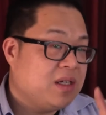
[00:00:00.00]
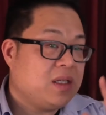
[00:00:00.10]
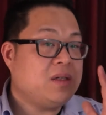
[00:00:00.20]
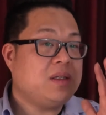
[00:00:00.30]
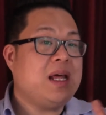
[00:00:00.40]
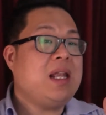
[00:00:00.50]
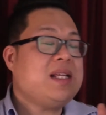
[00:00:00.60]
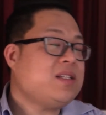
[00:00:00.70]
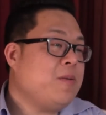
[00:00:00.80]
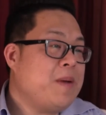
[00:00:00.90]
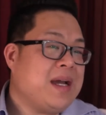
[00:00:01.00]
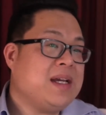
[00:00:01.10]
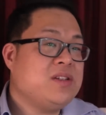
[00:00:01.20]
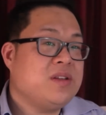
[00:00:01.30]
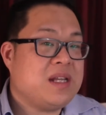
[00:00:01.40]
Well, let's go back
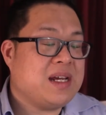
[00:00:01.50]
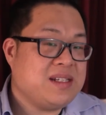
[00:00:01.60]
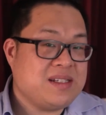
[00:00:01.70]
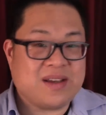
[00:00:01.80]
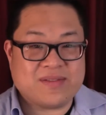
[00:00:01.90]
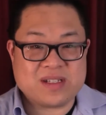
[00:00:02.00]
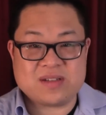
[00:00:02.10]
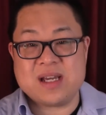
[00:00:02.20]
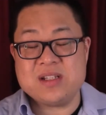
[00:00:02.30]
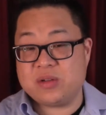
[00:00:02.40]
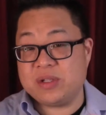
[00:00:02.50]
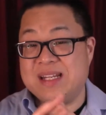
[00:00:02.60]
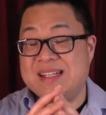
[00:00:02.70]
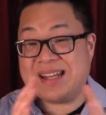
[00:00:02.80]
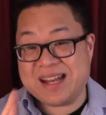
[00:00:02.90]
into the 1970s, okay? So
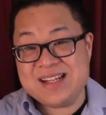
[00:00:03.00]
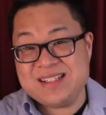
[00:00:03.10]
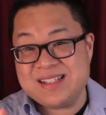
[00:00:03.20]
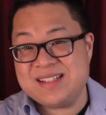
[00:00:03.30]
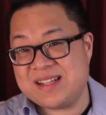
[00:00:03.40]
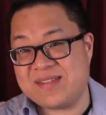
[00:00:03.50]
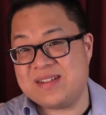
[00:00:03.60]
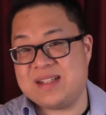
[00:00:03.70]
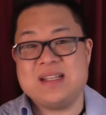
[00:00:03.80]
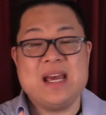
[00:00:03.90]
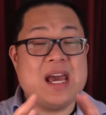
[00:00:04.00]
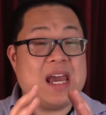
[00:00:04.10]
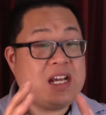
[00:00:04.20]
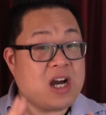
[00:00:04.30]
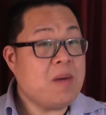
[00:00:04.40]
in the 1970s,
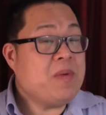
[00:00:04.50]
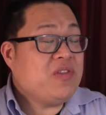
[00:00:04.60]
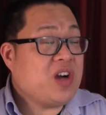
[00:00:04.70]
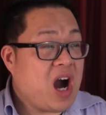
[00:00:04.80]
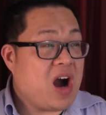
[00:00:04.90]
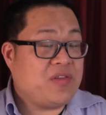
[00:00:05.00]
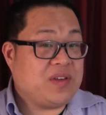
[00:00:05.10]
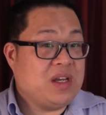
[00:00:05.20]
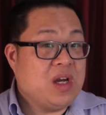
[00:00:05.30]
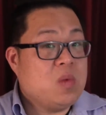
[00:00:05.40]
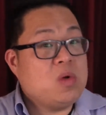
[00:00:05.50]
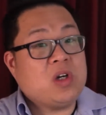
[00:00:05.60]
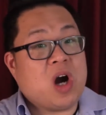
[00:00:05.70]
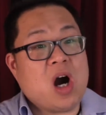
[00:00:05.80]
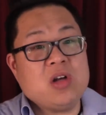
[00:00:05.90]
a cup of coffee would
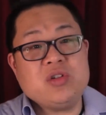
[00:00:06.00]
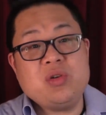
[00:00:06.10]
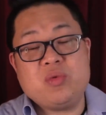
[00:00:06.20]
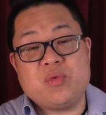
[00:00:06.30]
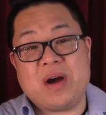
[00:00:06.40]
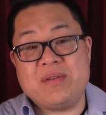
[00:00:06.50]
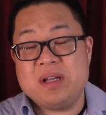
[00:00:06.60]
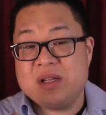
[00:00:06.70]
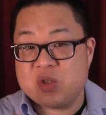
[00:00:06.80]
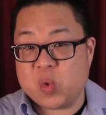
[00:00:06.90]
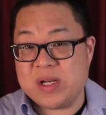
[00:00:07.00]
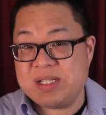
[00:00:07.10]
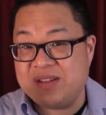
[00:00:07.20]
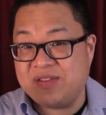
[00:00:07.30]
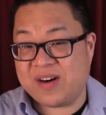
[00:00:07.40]
cost you around
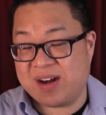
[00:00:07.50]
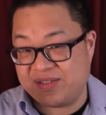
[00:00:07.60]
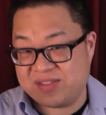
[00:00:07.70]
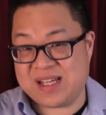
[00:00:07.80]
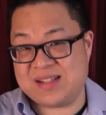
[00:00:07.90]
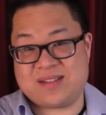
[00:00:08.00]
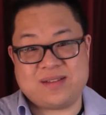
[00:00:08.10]
25 cents.